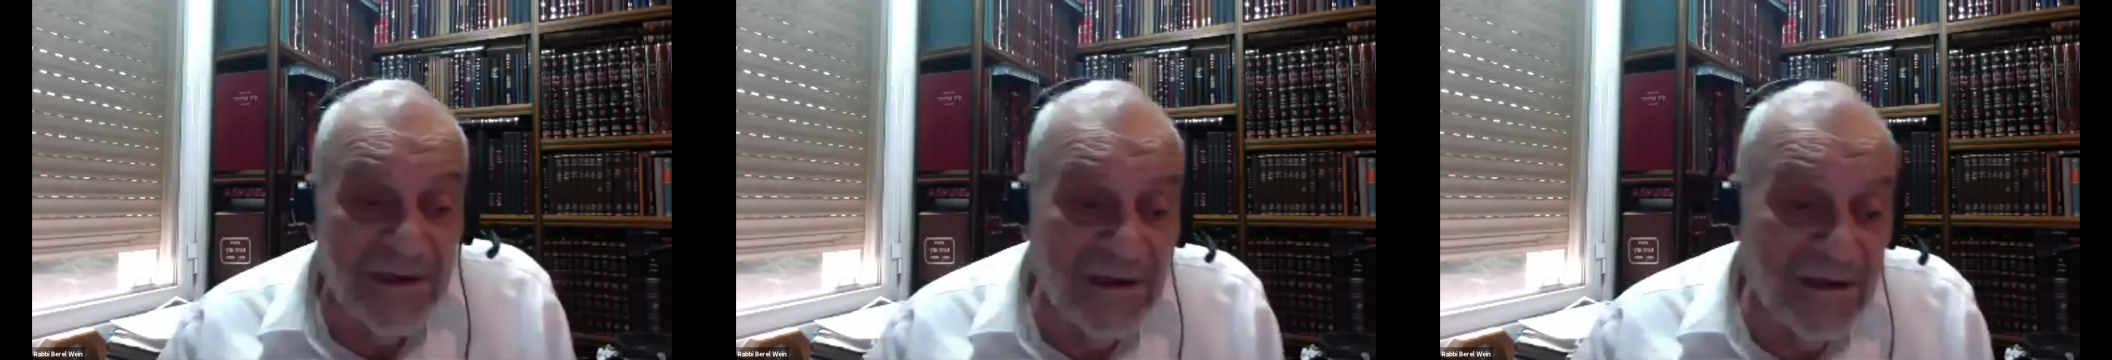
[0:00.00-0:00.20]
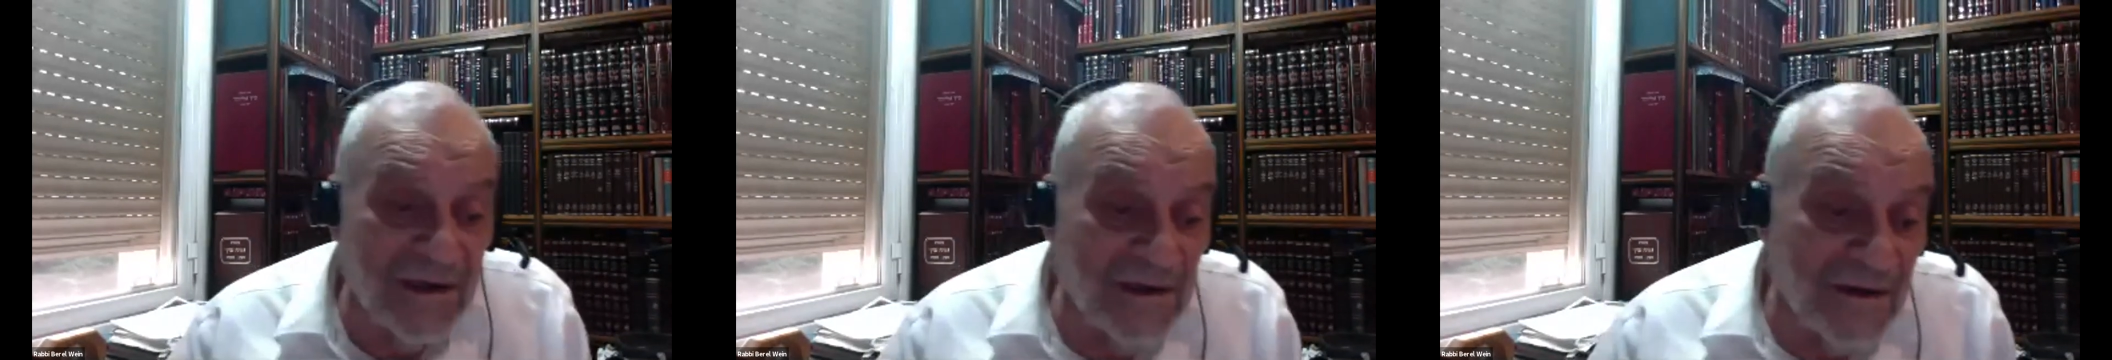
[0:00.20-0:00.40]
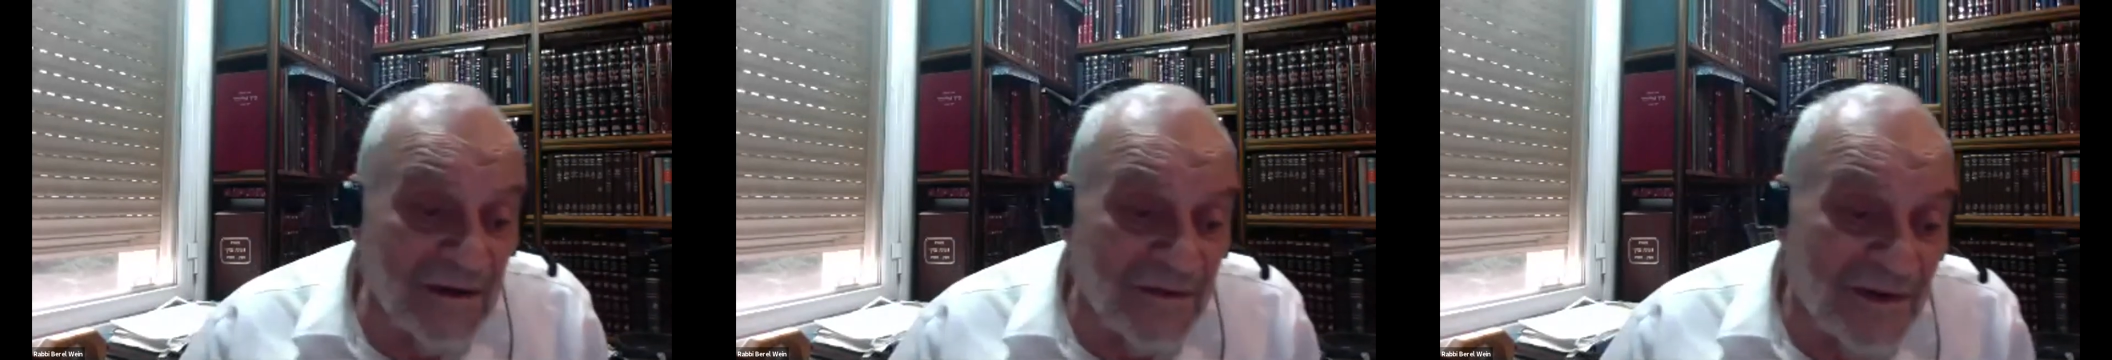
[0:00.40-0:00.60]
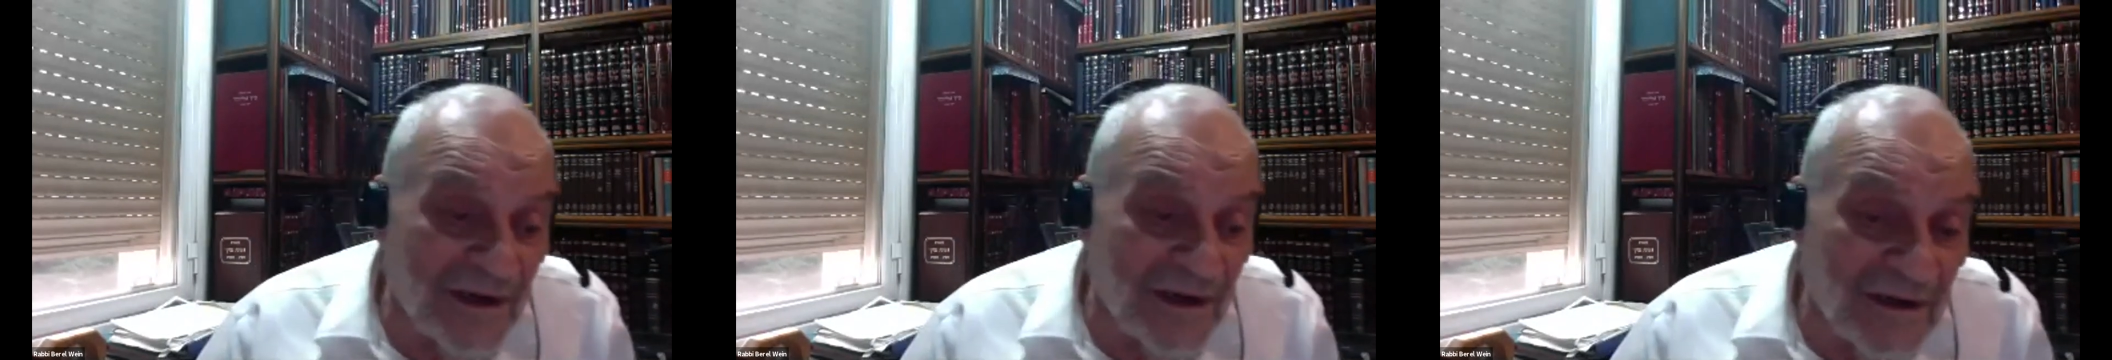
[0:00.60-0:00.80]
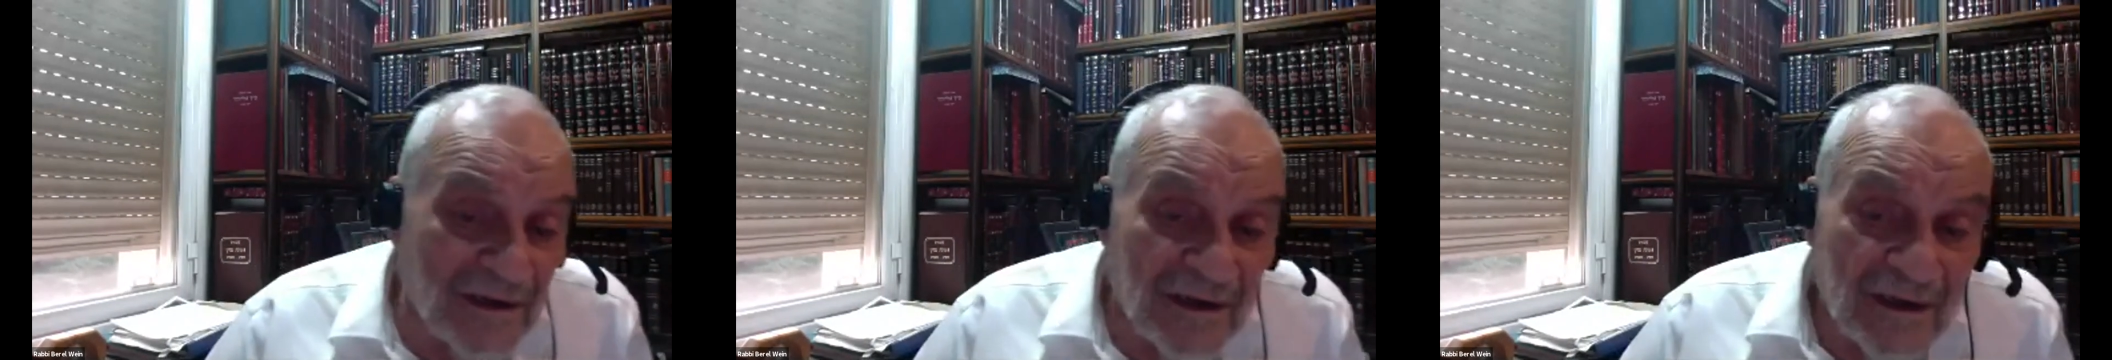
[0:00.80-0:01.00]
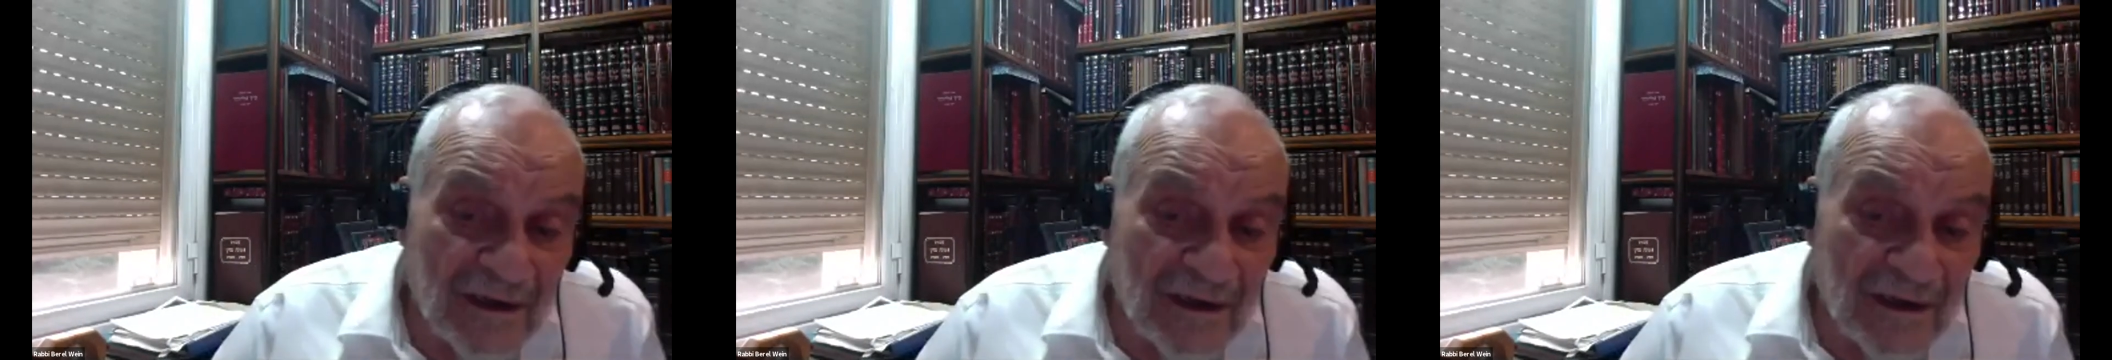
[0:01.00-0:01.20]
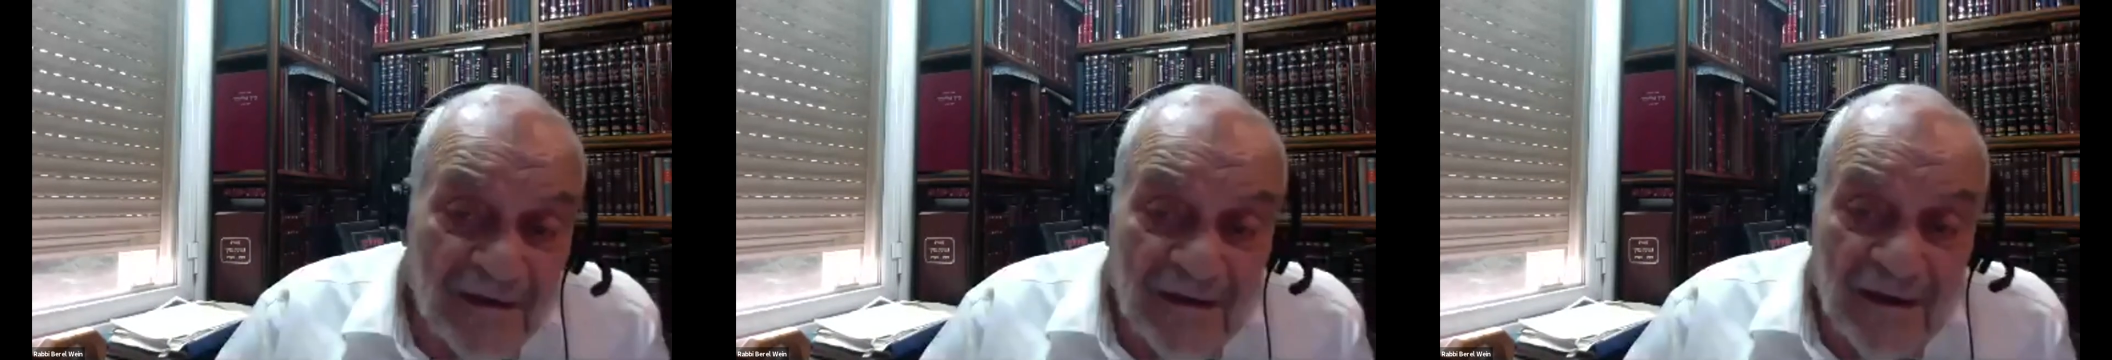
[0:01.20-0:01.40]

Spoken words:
night is Friday night,